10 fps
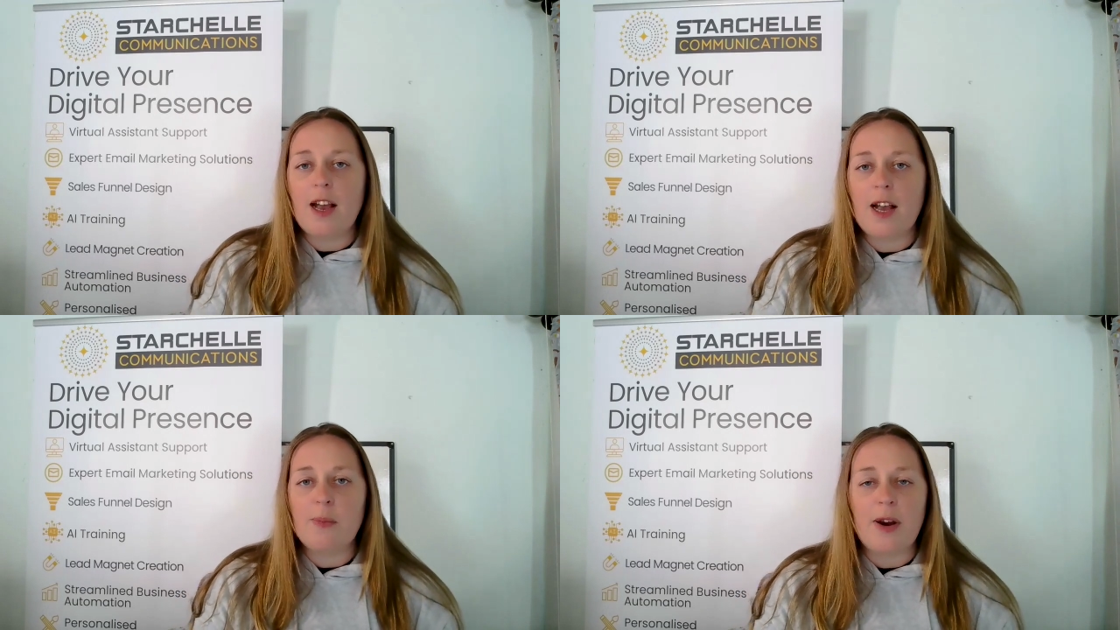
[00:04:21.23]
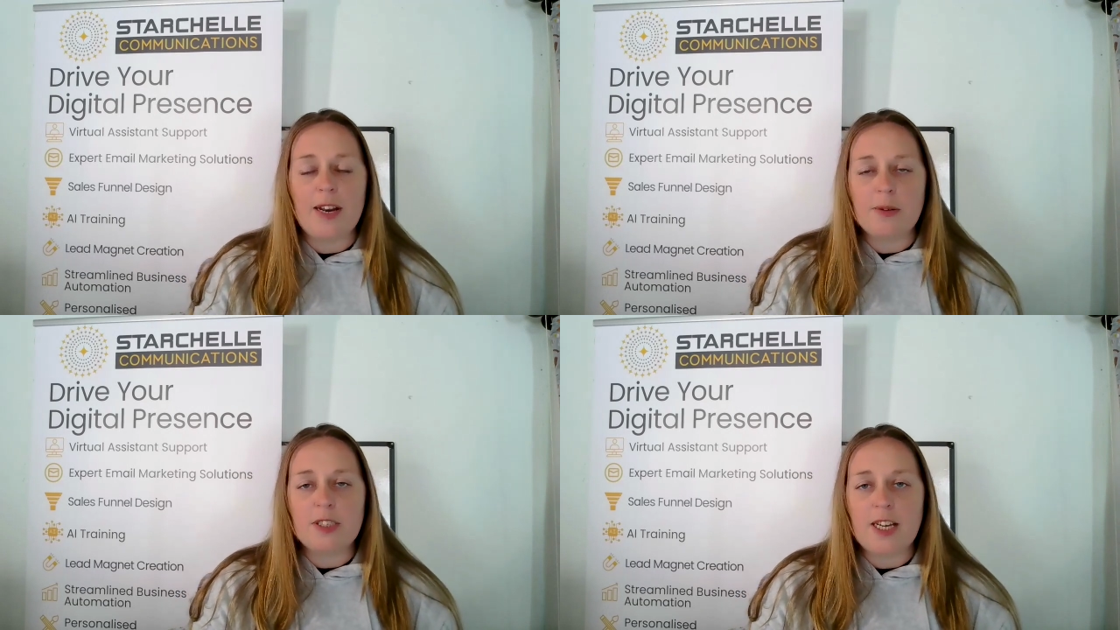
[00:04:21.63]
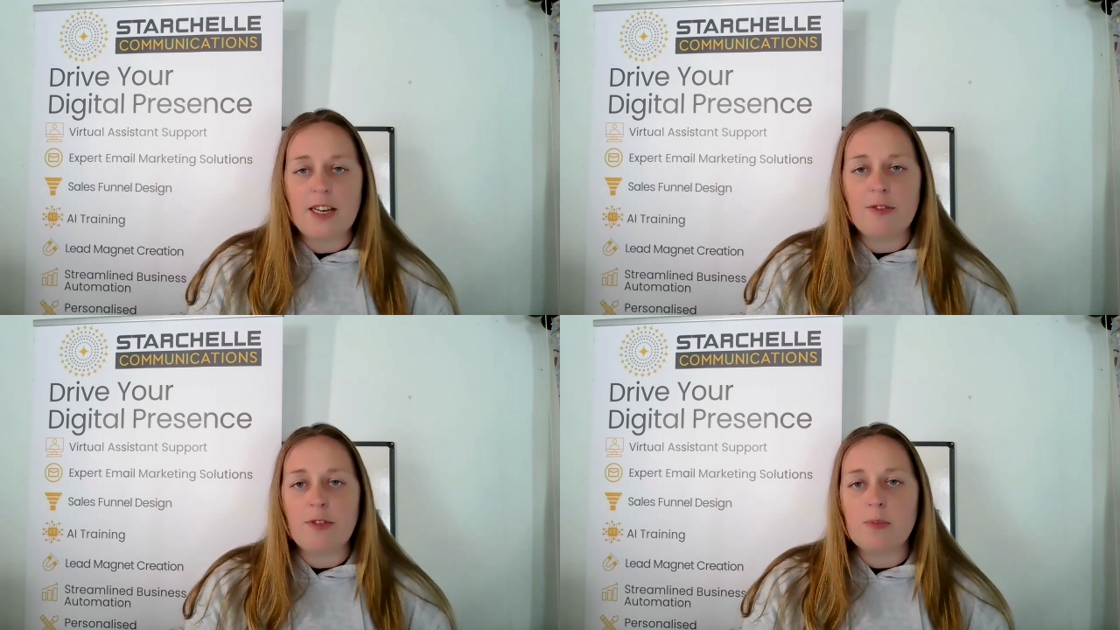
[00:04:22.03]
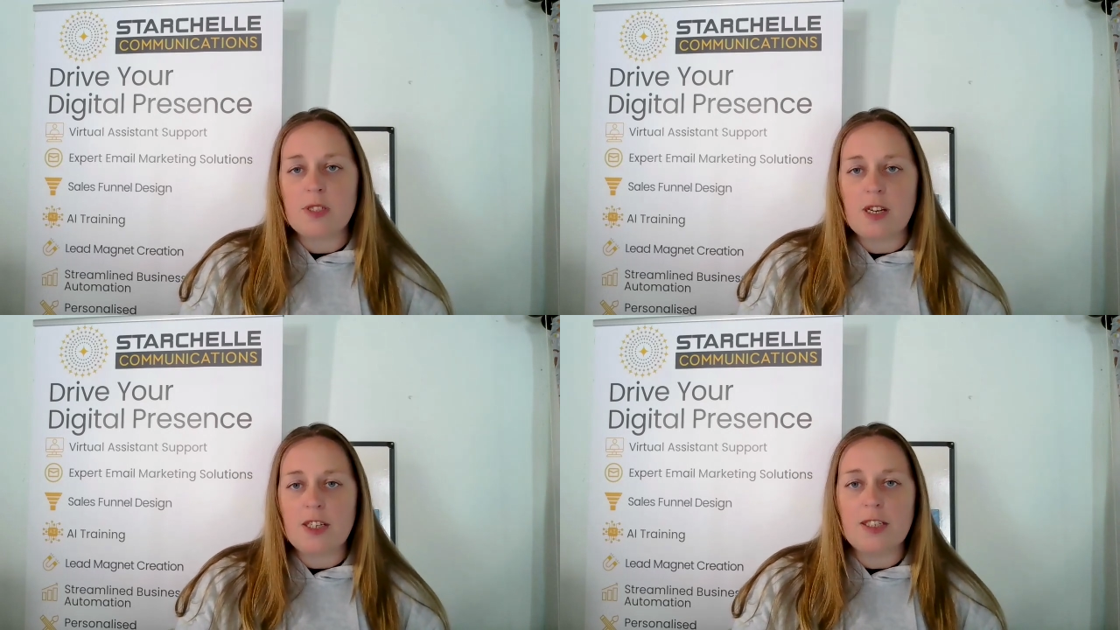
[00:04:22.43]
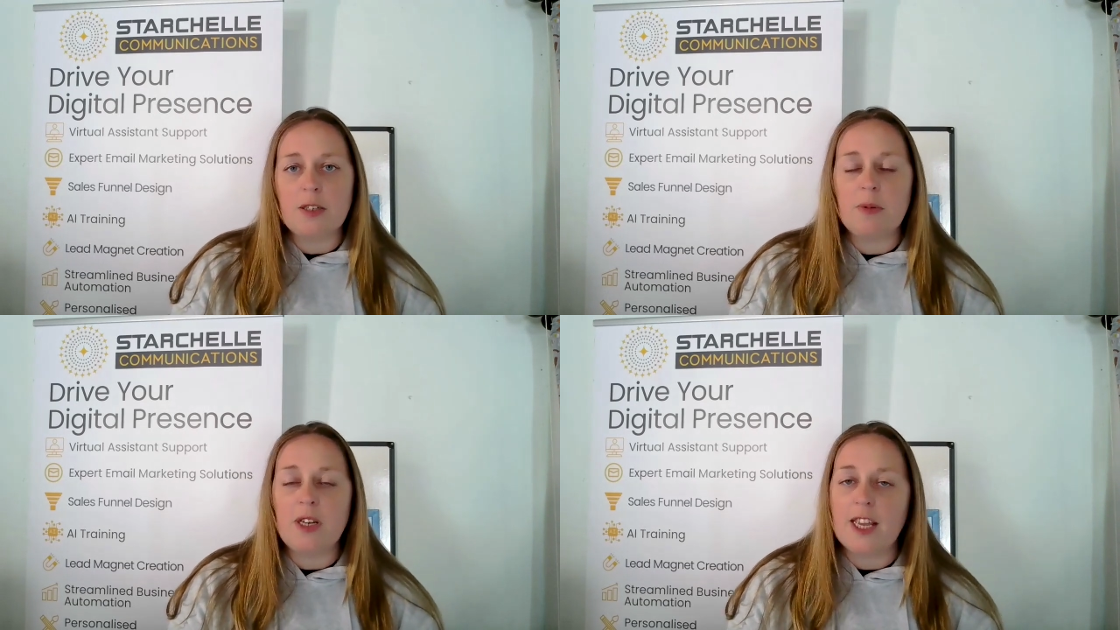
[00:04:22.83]
My name's Jen from Starshell
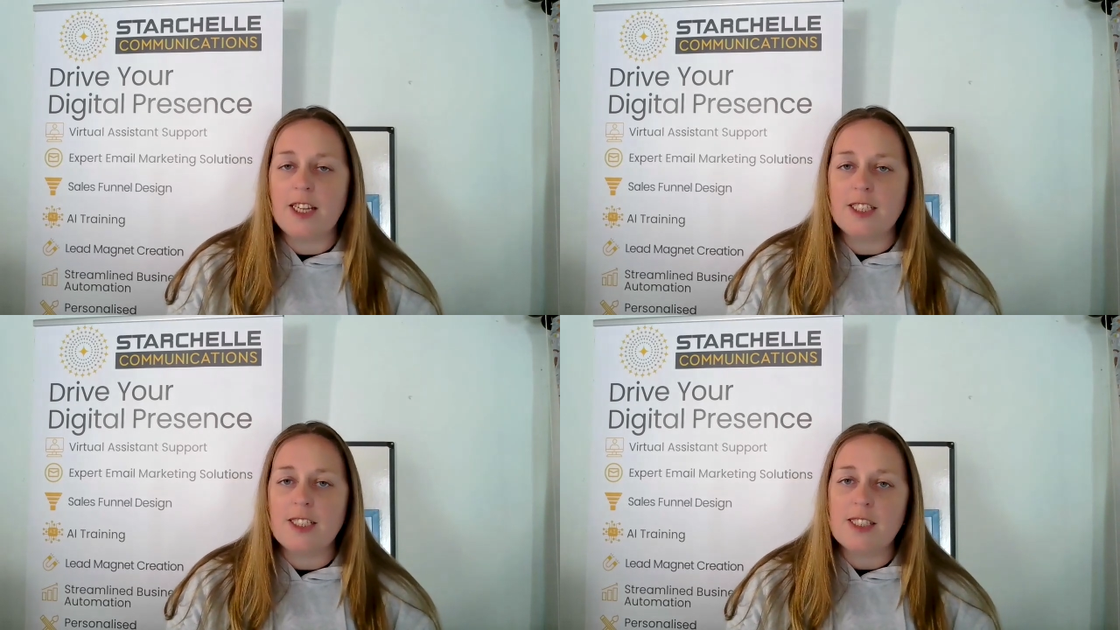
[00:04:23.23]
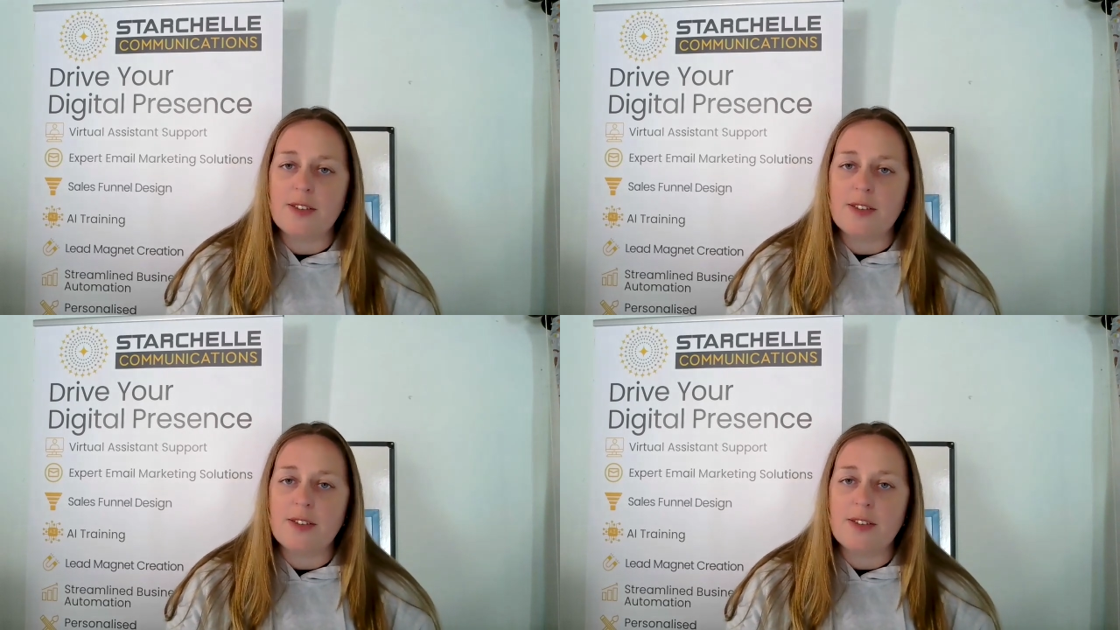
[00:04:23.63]
Communications.